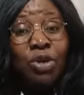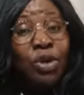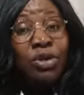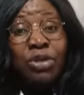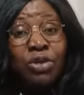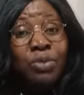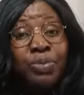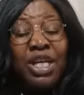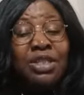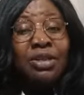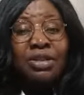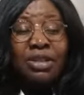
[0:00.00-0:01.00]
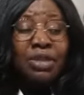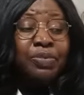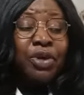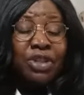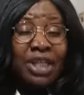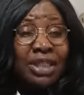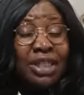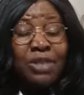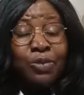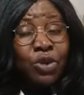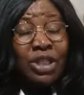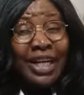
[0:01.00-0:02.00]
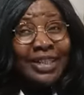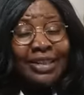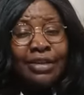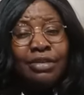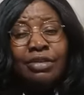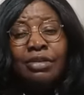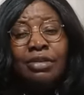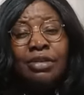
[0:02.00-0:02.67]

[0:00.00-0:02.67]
know, so based on import and export like that.